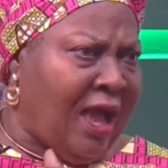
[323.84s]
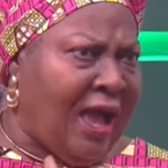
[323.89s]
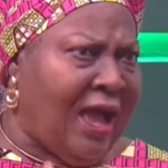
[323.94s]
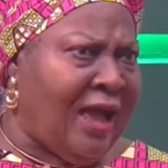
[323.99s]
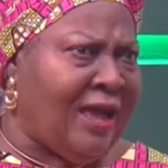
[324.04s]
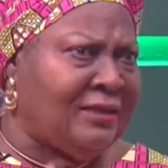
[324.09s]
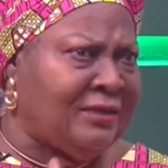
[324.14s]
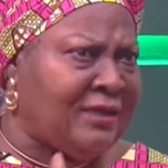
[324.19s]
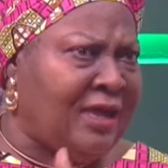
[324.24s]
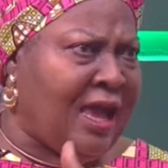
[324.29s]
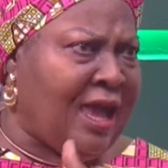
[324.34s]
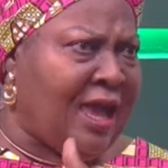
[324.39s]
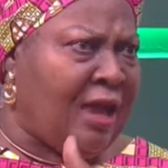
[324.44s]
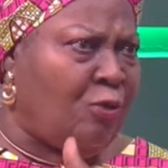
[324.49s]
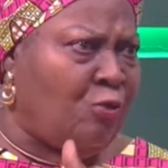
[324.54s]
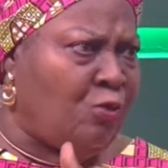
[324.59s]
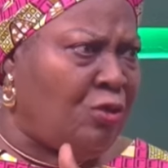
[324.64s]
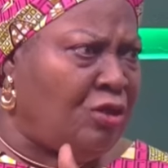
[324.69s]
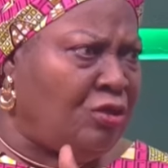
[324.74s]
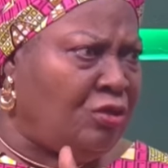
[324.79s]
and I
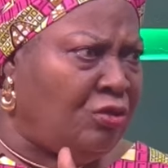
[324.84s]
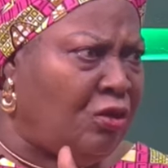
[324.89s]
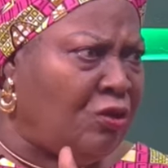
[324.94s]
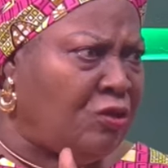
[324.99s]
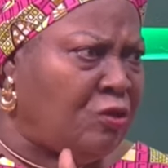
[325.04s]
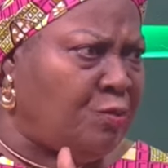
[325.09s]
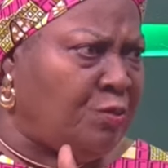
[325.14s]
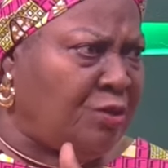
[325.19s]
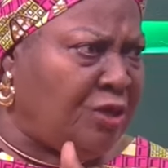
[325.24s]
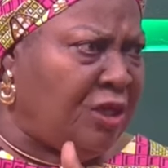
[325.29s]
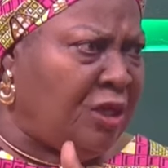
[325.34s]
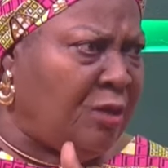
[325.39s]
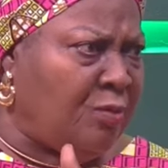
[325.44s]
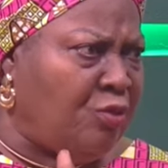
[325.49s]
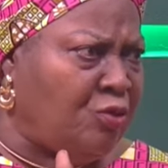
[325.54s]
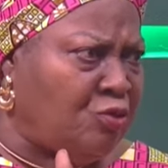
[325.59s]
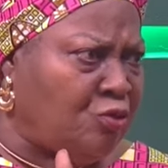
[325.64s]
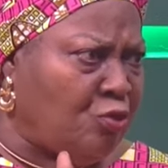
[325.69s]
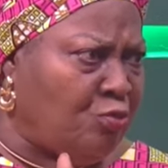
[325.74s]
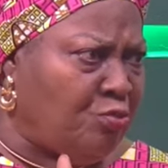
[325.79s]
will not be
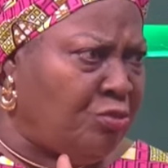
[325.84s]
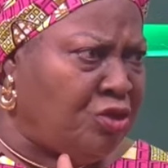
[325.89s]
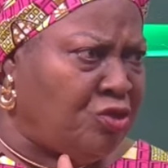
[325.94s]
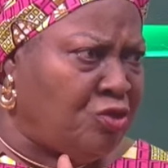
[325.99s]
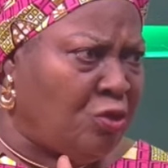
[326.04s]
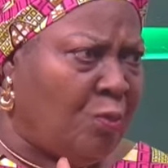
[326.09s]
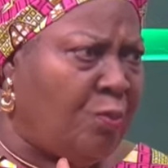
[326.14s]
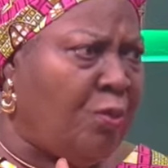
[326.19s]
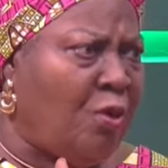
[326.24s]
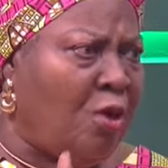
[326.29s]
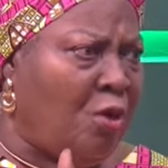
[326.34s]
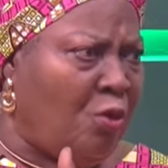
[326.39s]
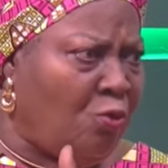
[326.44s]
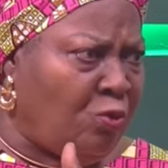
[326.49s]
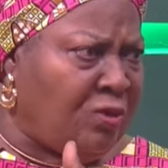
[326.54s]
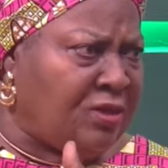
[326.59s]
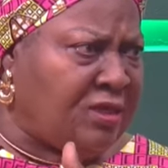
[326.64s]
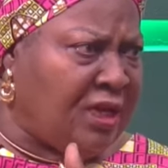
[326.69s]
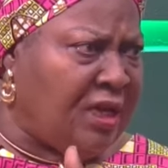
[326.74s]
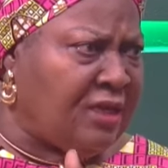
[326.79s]
able to meet up
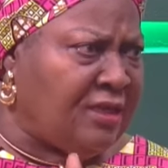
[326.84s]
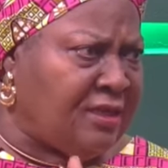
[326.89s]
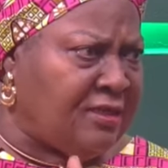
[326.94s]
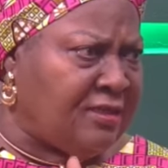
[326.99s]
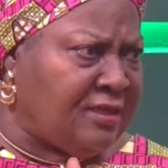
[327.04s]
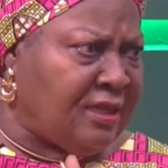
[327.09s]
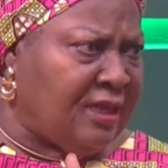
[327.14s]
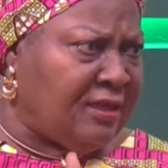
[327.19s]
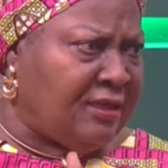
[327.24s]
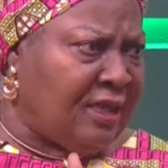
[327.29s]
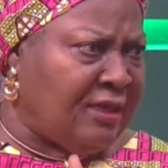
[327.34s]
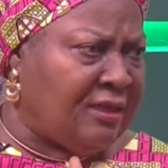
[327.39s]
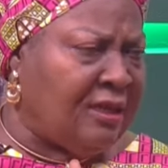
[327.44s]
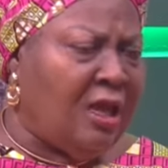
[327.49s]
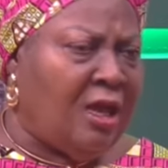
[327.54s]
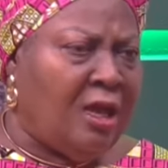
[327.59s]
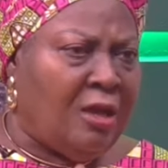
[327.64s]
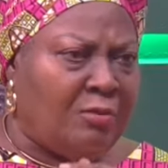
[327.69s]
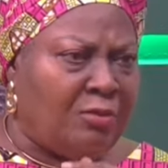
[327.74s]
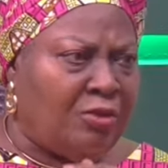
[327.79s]
with any standard
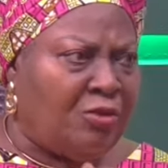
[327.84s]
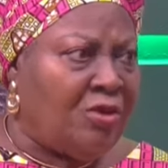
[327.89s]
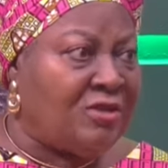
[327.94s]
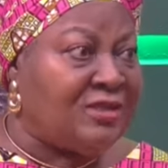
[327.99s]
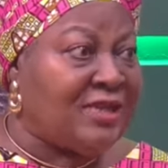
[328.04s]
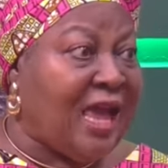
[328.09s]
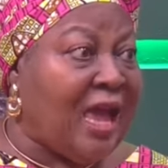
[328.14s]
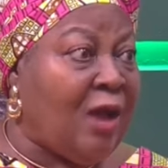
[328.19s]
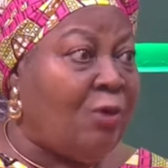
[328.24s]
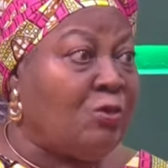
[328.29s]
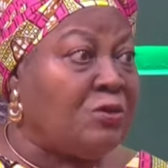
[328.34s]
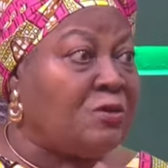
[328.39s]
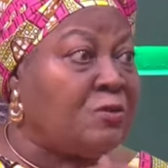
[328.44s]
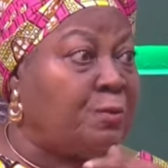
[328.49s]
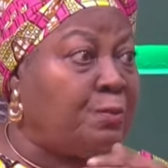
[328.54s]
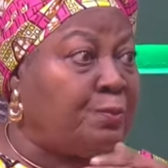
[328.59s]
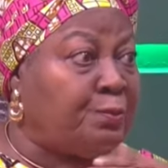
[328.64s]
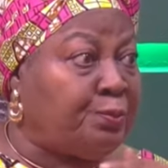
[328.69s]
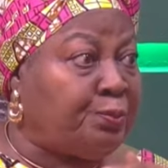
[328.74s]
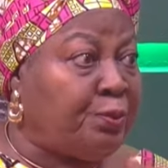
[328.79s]
because I was
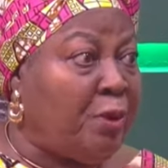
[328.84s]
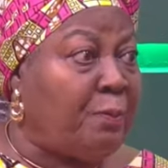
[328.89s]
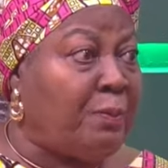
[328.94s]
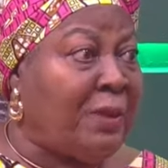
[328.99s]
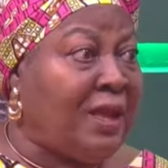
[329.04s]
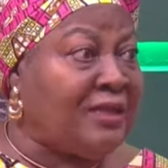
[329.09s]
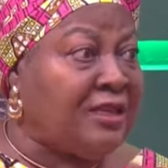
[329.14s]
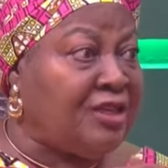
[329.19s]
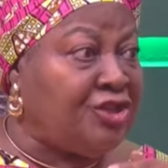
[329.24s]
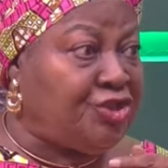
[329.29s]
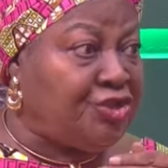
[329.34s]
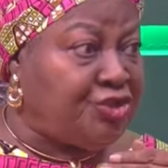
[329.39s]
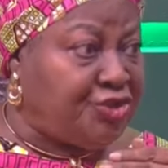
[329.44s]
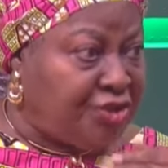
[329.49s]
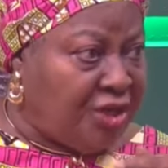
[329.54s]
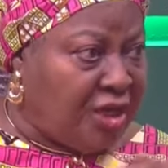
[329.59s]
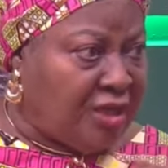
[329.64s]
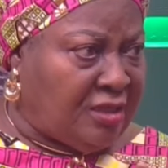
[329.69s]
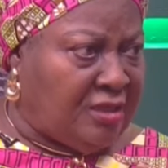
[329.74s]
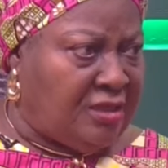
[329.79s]
properly
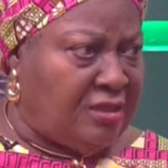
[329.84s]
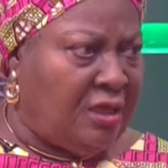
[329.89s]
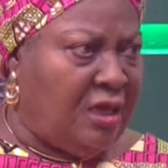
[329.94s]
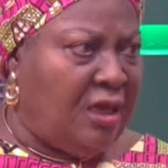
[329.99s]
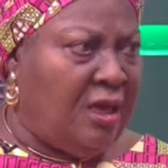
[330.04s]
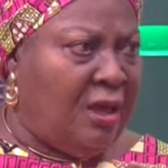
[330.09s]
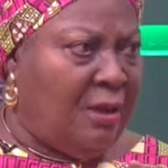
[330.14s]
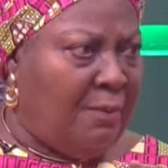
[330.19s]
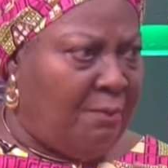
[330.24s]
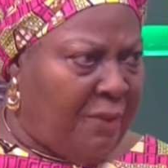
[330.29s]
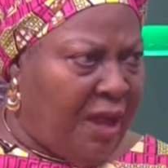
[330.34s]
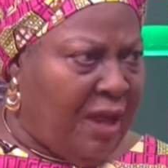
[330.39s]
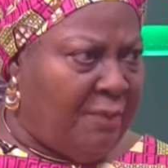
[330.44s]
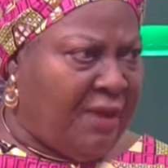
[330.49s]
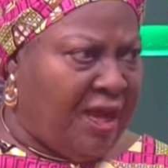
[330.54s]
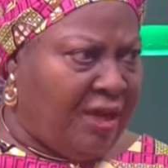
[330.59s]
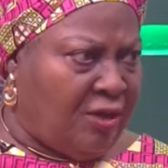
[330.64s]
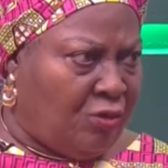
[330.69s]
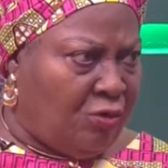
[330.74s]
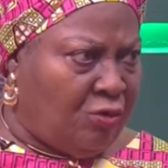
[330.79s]
trained by
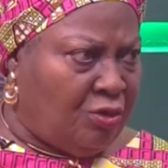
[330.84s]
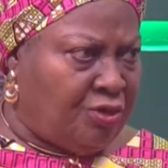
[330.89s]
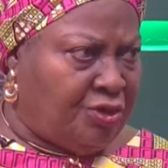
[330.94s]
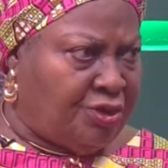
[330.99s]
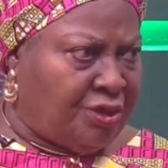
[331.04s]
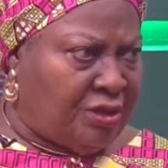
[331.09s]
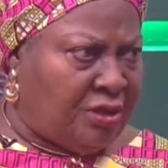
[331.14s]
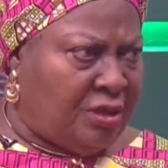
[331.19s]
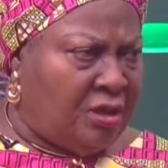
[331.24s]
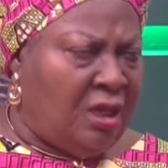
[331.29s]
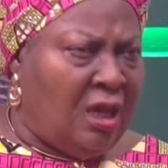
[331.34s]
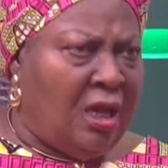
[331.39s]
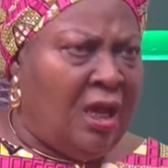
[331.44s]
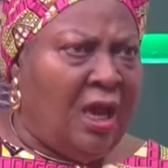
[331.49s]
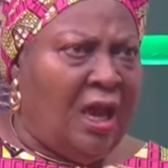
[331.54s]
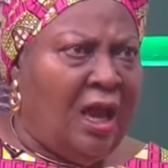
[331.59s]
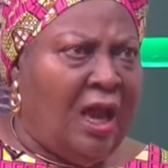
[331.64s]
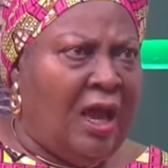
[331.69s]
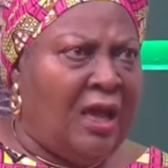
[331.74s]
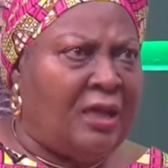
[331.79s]
my country
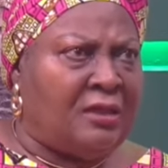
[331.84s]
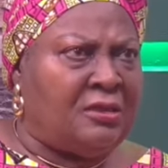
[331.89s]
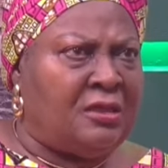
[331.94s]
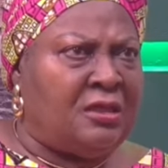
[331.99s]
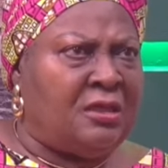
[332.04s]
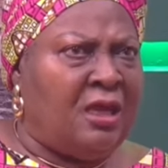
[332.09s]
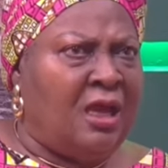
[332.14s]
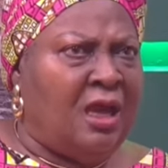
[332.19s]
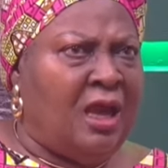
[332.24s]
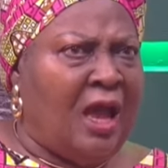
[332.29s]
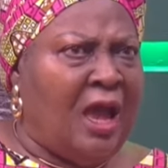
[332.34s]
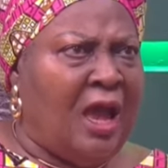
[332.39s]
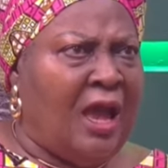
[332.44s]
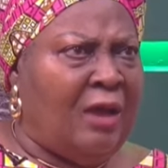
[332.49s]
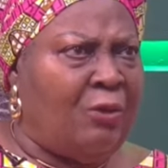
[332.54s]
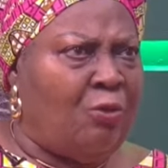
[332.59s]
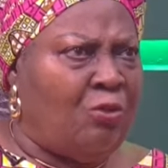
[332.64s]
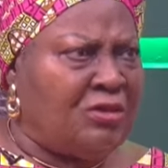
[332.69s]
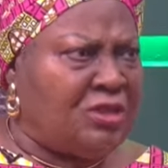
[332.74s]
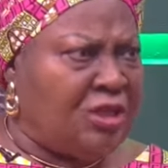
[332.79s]
and
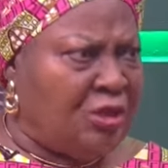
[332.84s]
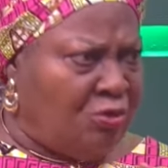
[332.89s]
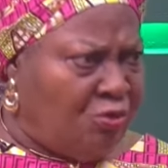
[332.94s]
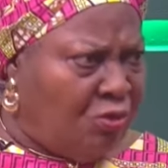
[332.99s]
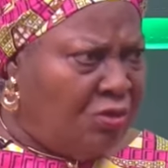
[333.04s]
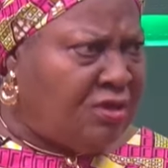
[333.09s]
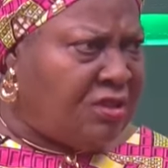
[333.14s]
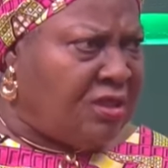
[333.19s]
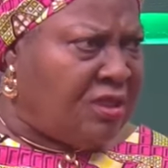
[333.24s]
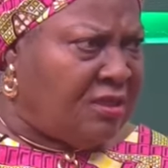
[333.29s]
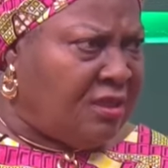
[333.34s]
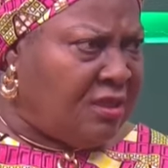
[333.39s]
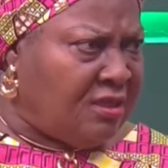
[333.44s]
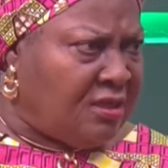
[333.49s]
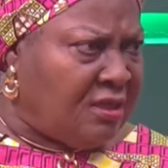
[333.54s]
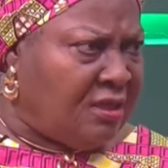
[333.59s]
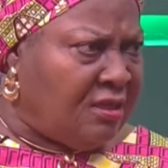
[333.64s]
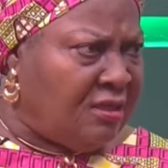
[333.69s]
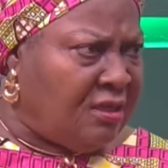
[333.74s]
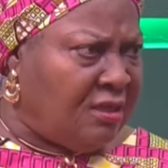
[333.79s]
I was a good
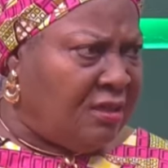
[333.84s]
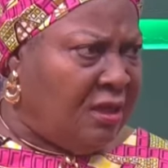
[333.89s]
citizen.